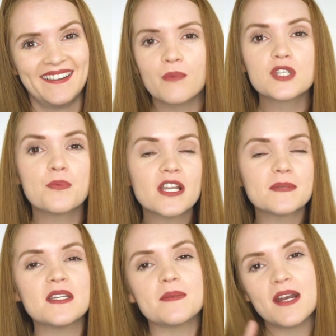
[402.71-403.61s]
Which
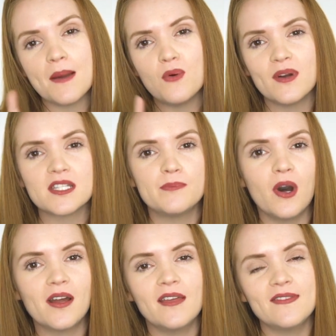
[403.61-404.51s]
brings me to my number 1
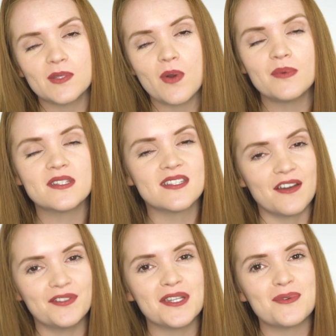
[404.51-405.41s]
spot, and this one was
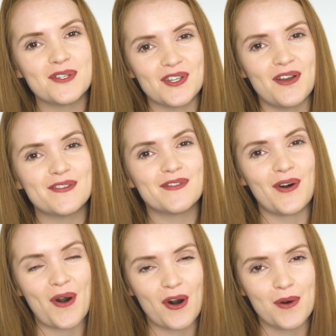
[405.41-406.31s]
definitely reserved
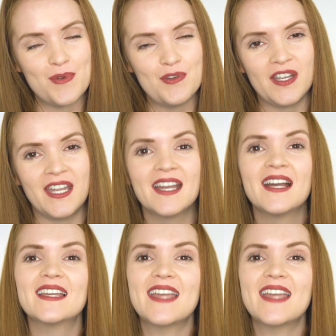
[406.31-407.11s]
for a horror movie.